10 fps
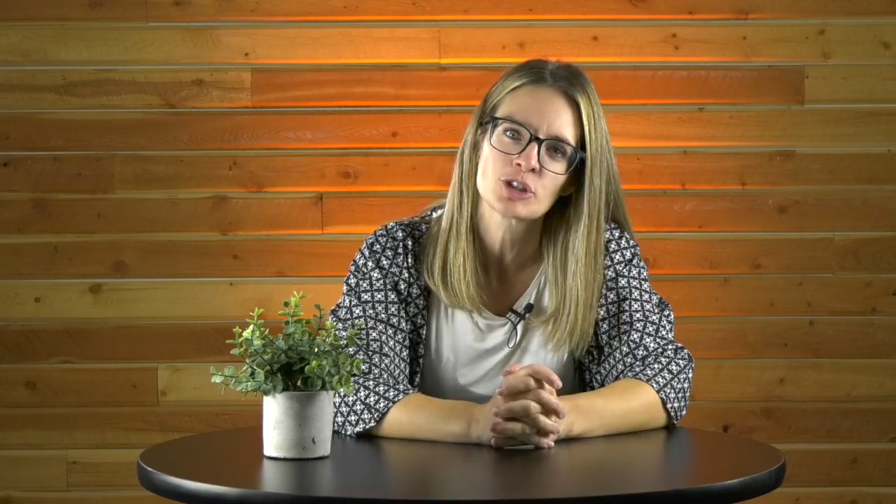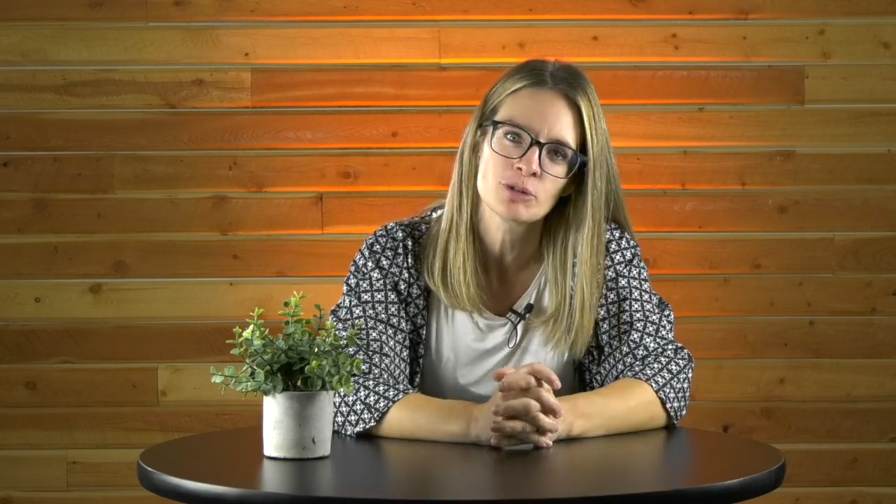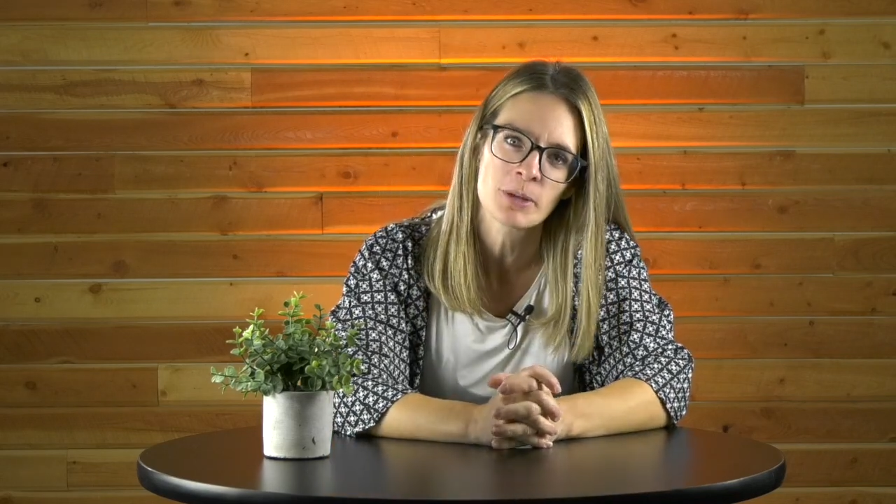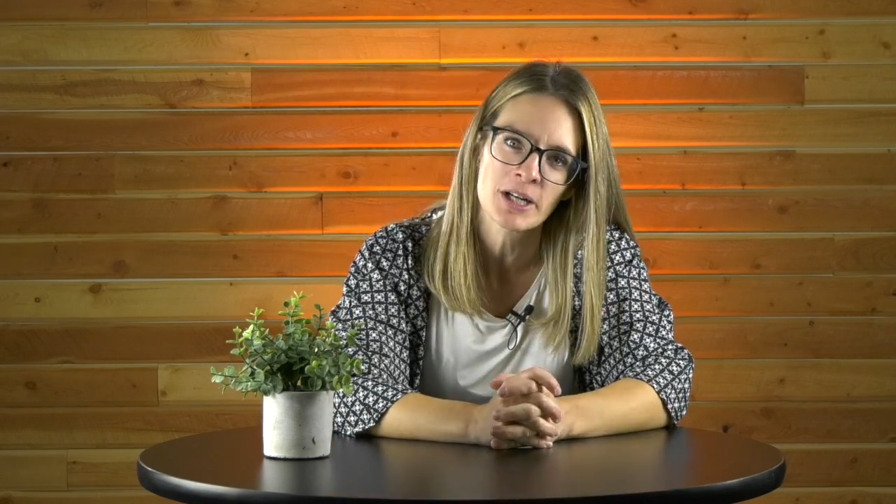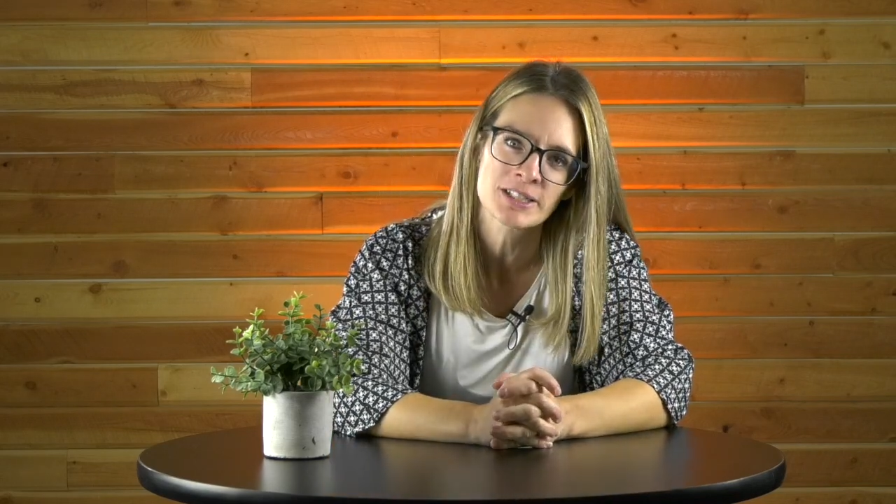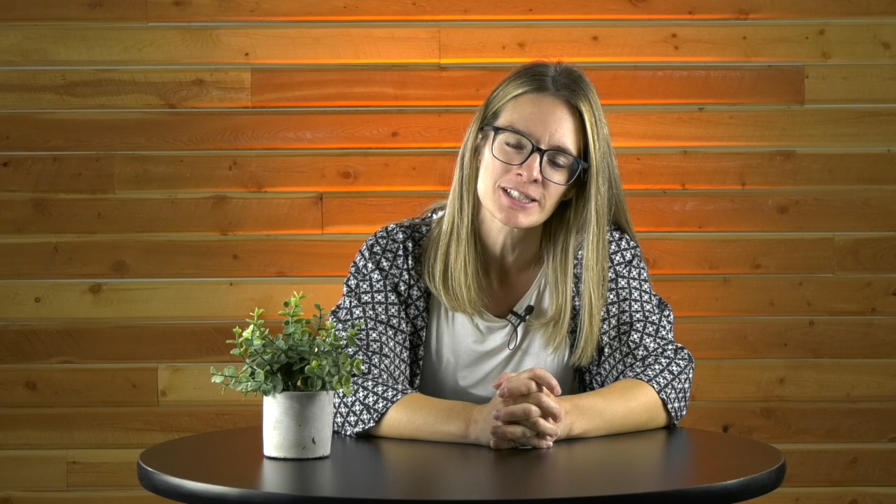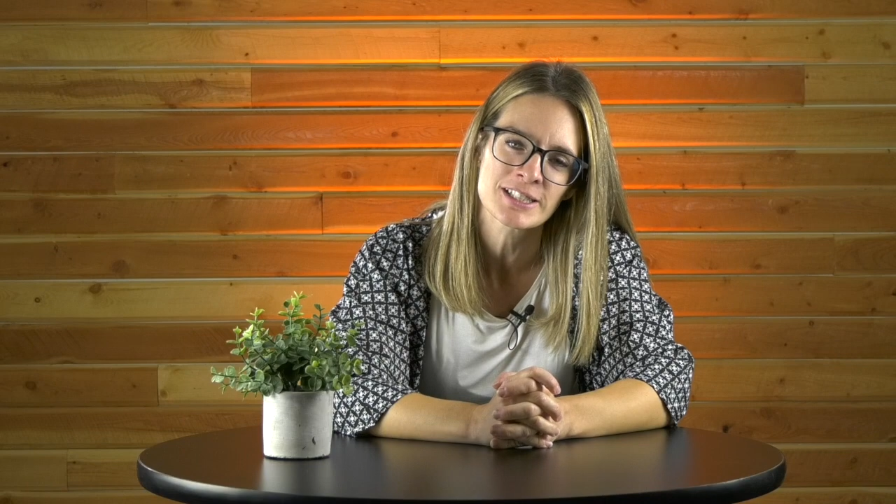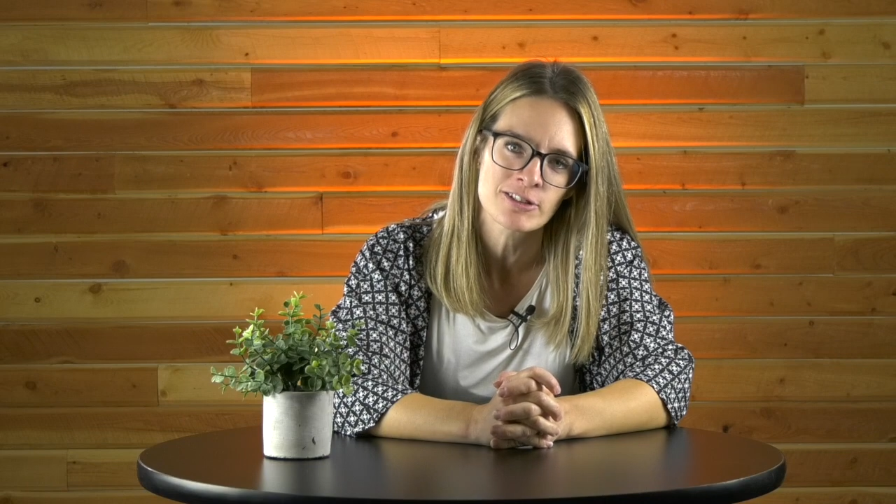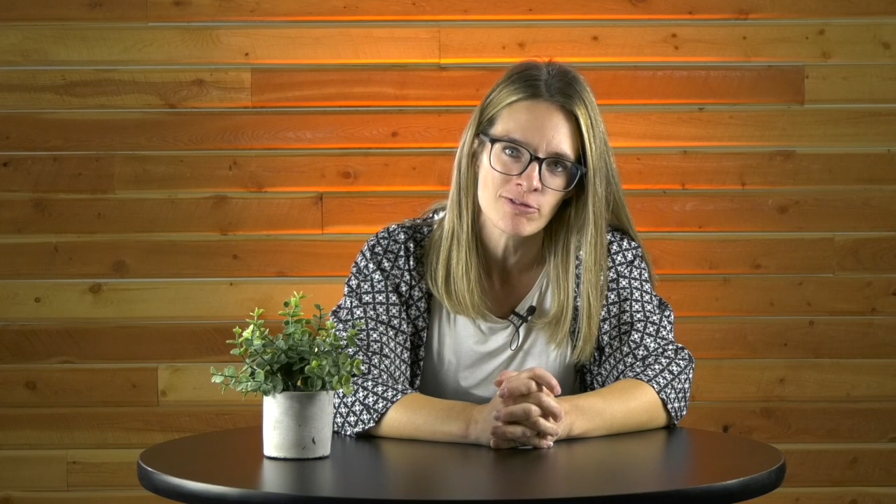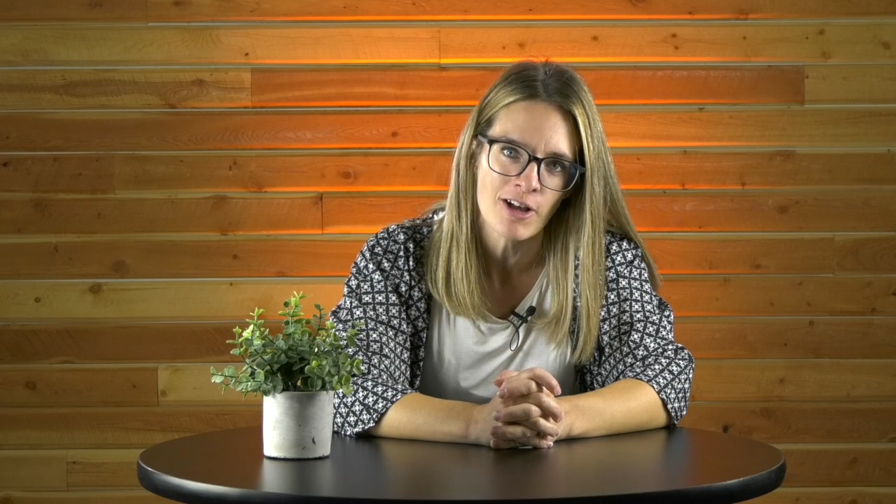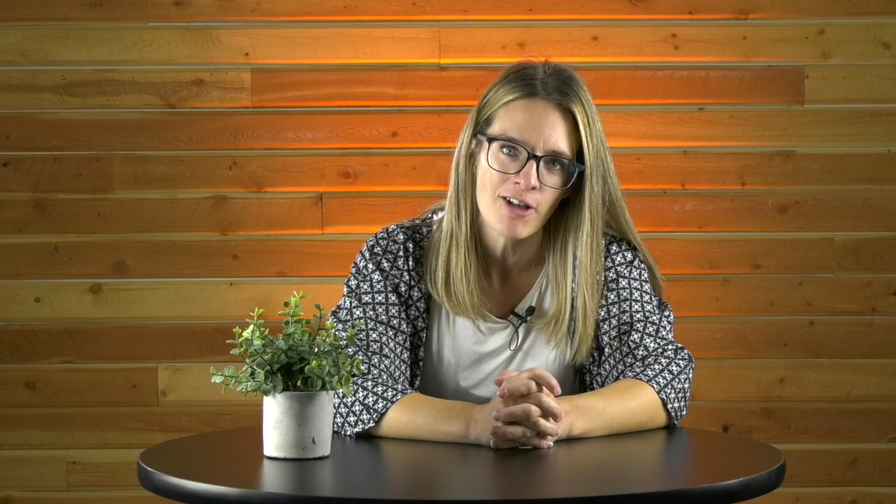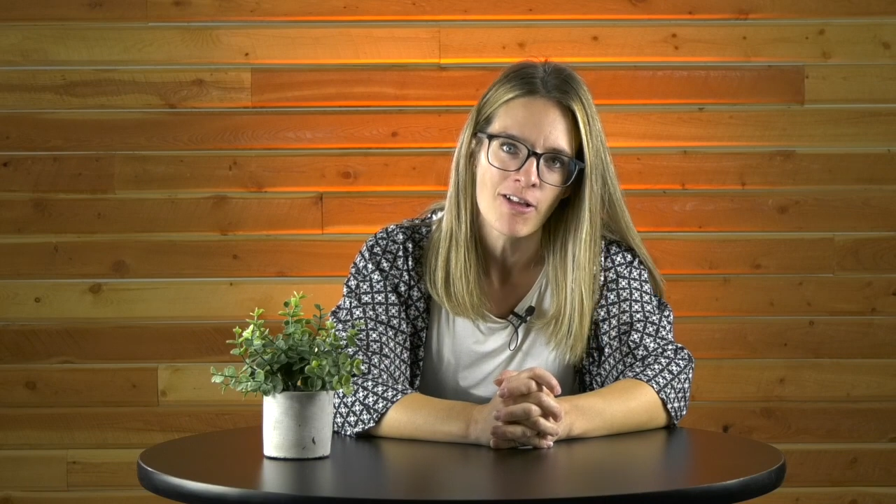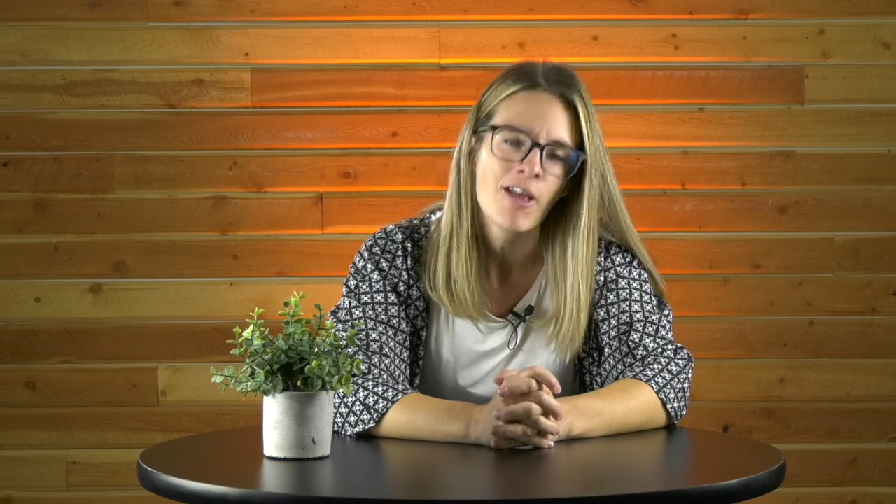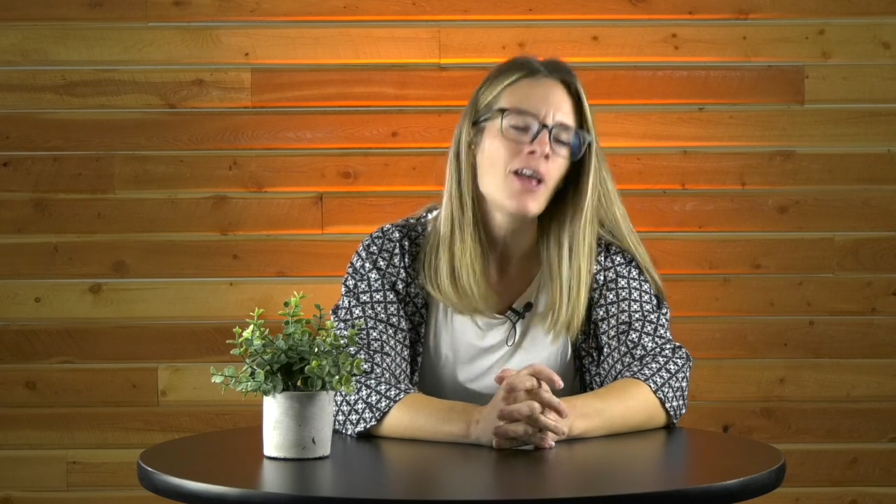shoe boxes as well.